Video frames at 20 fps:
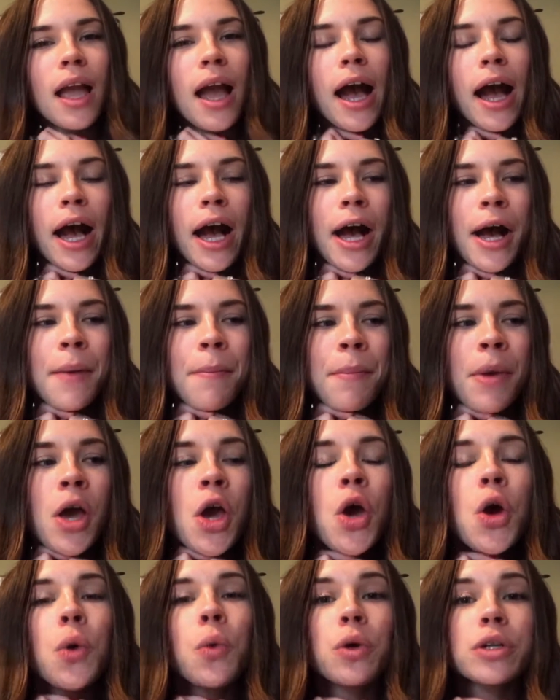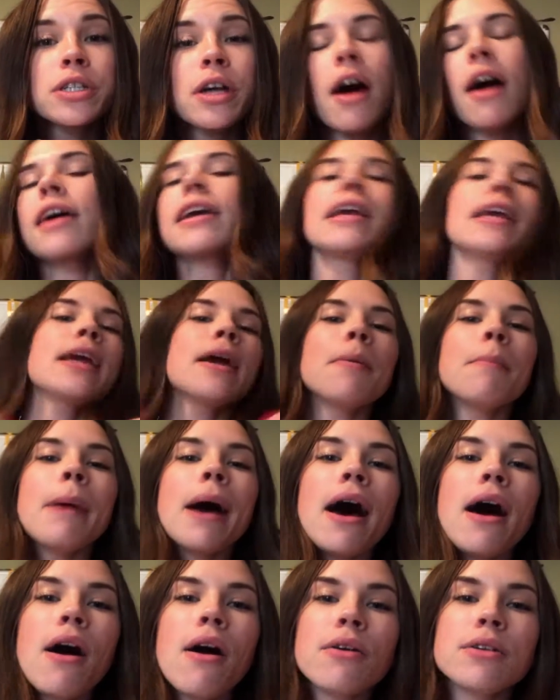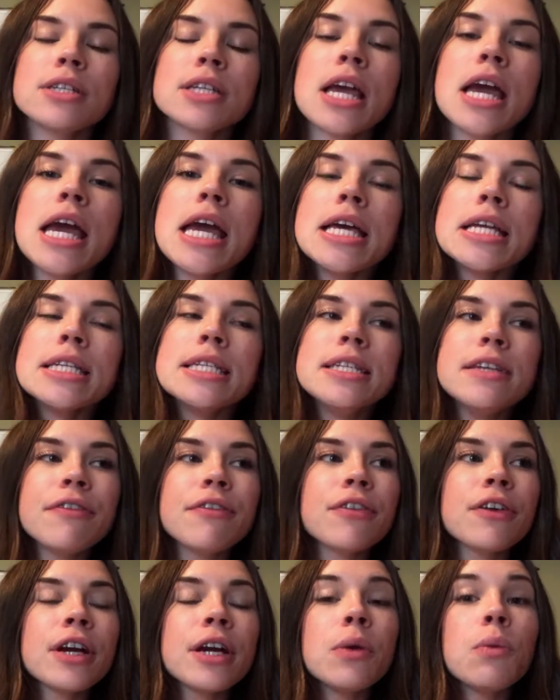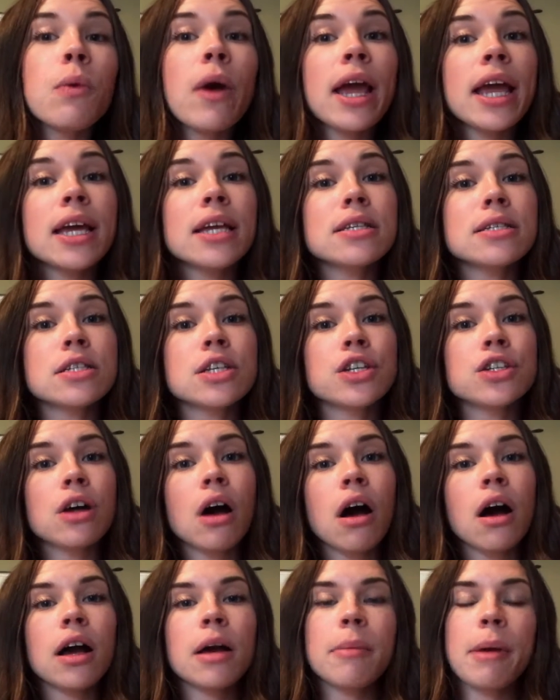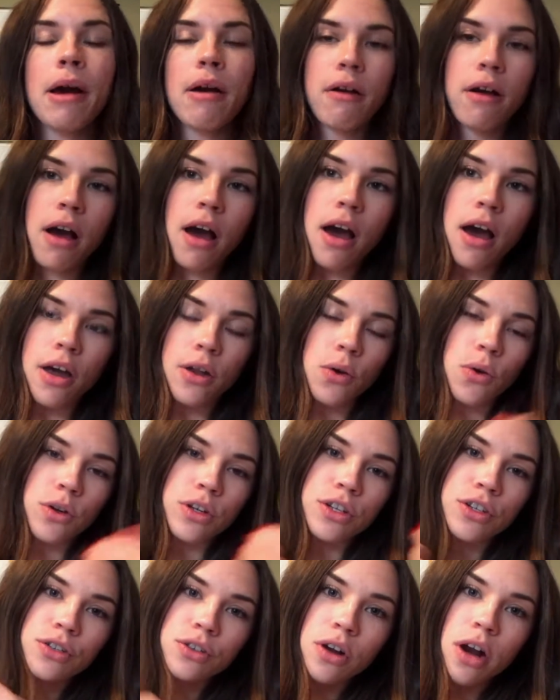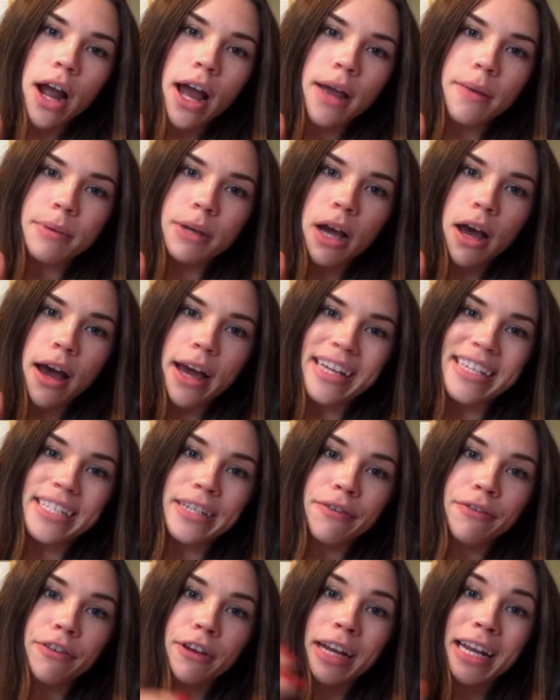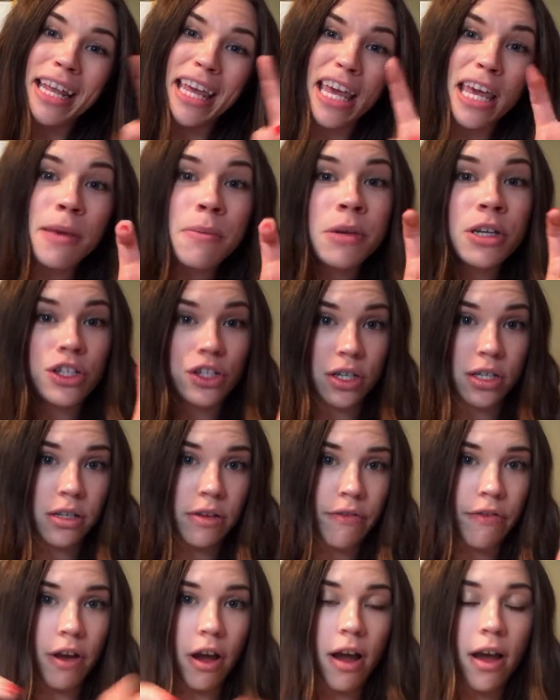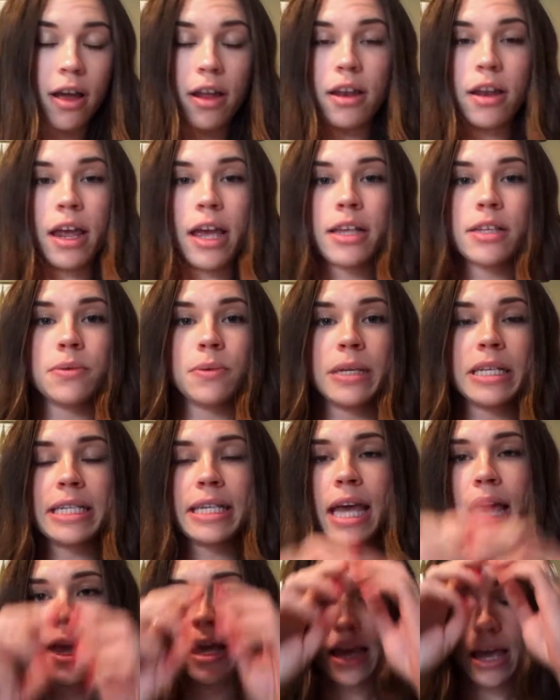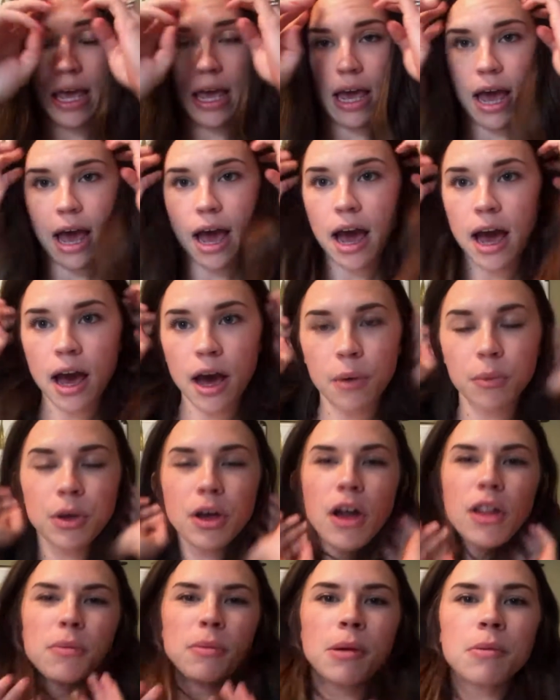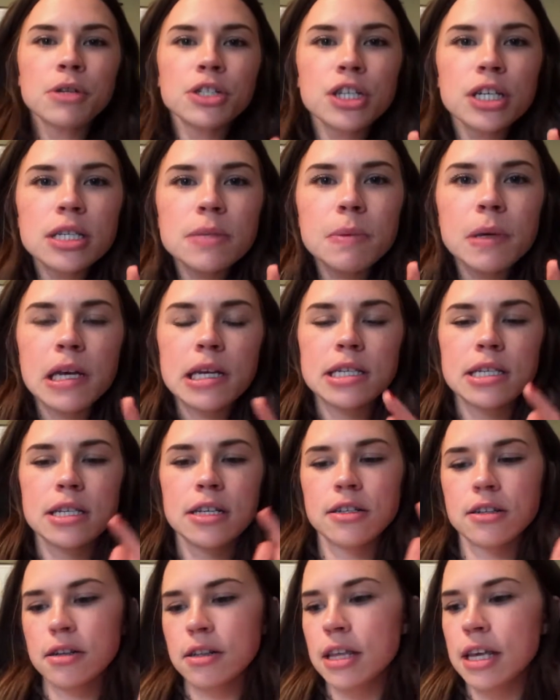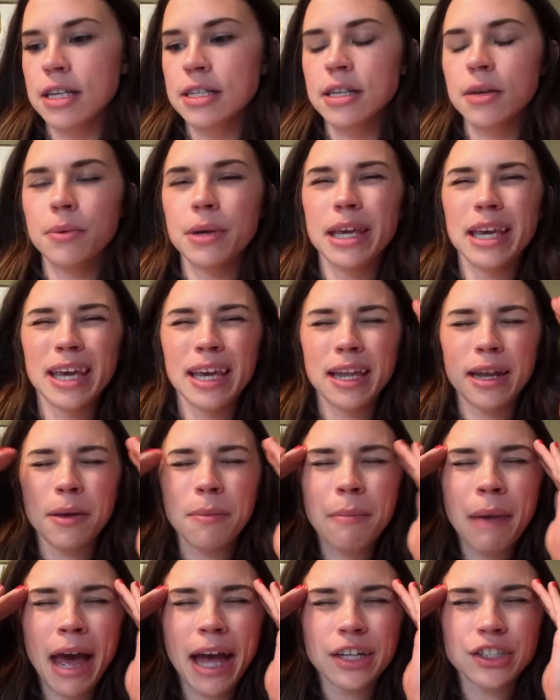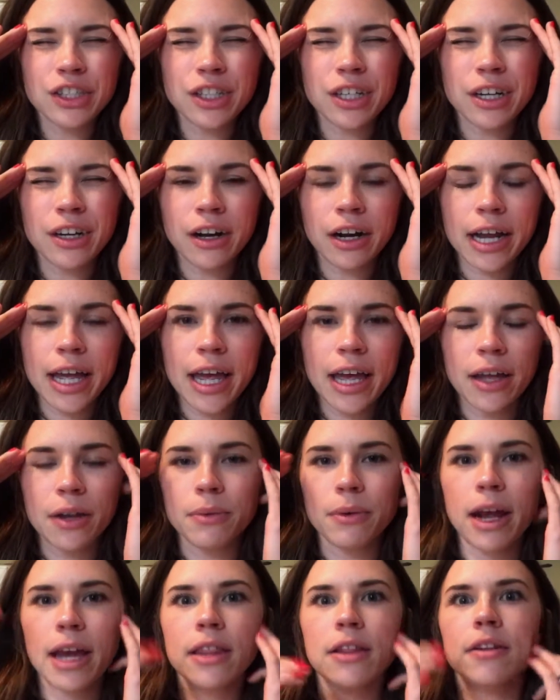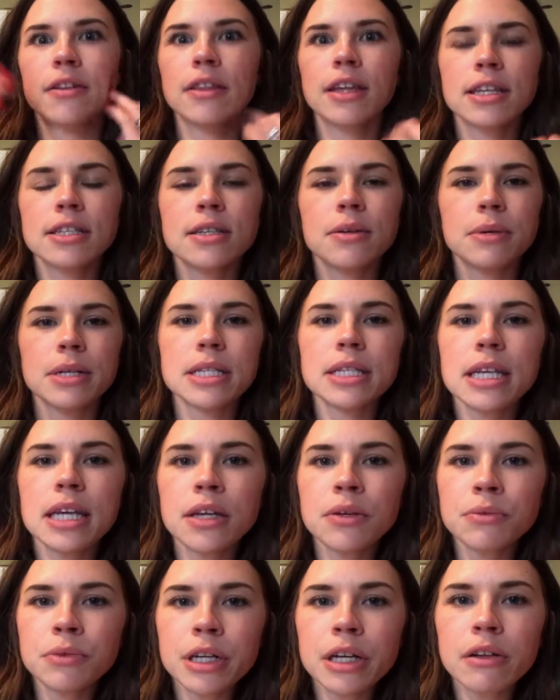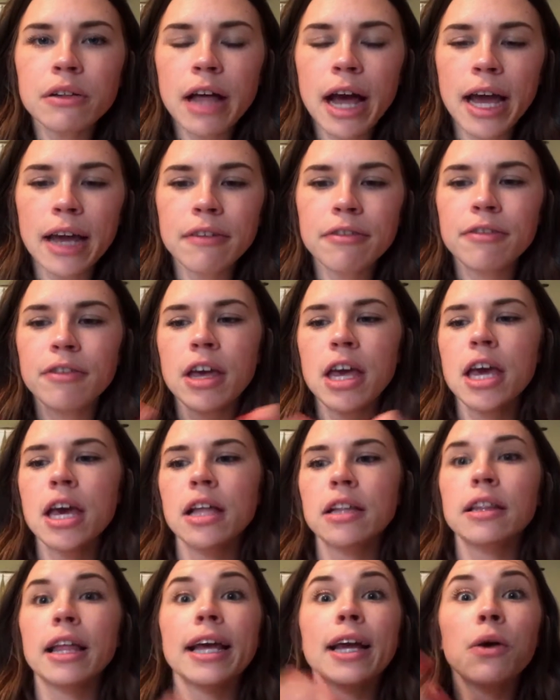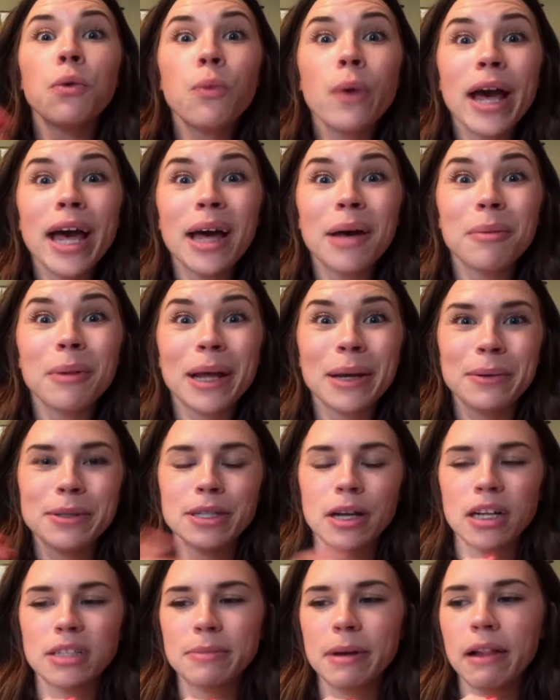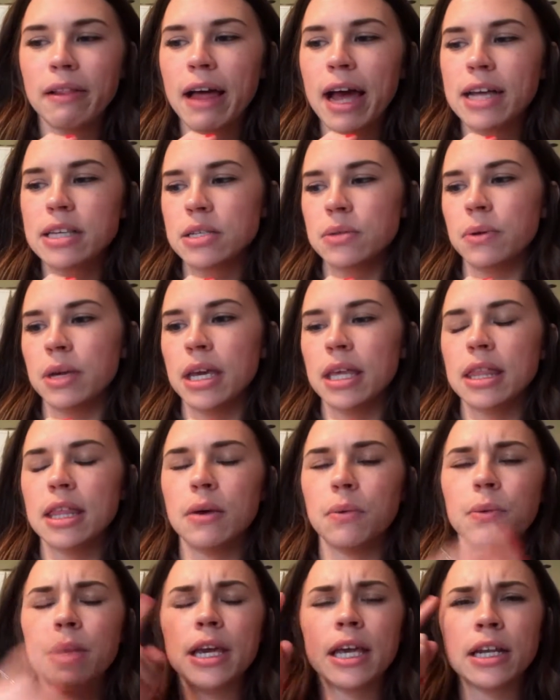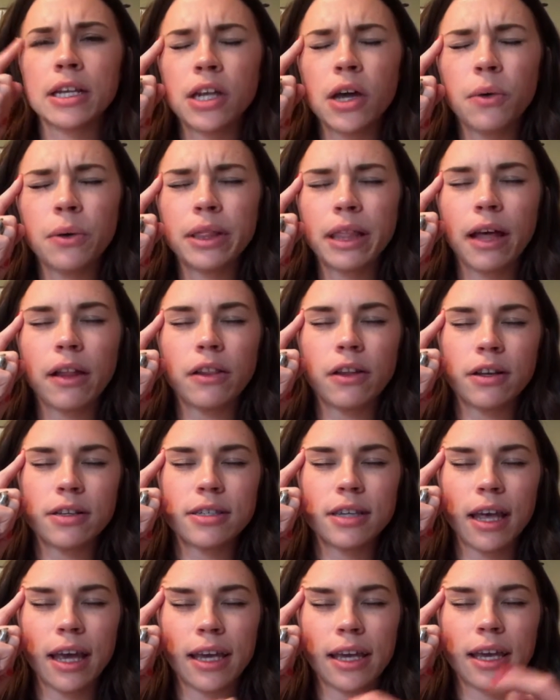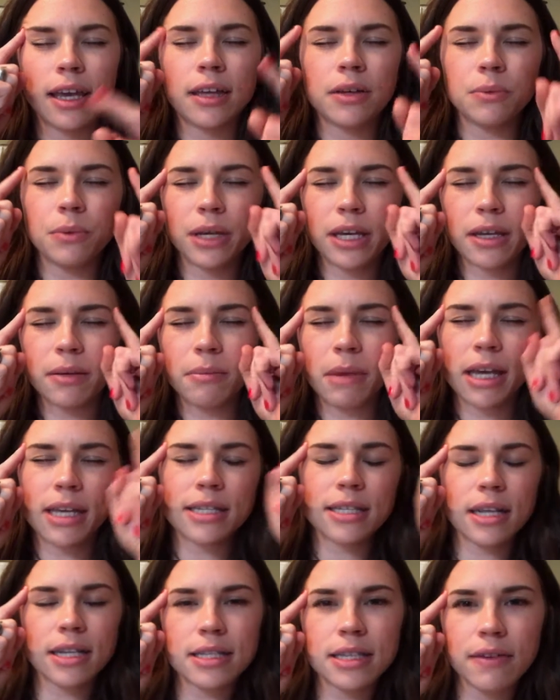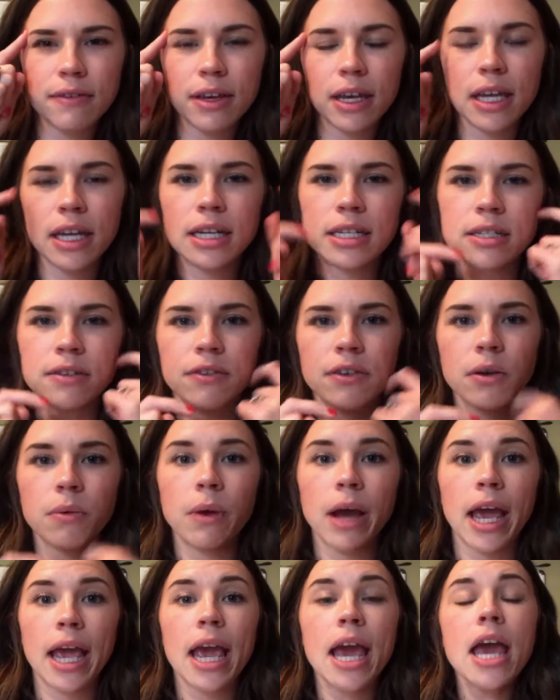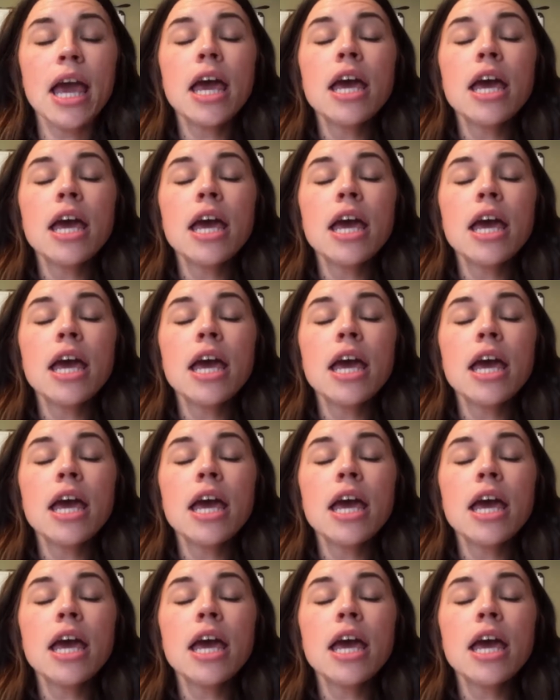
We're talking about different ways to talk about God or describe God, different images of God, as we say. We call them images because these are things that we can imagine in our head, right? They're things that we see in real life, like a web, like we talked about last week, that we can know what that looks like and we can make sense of it in a different way.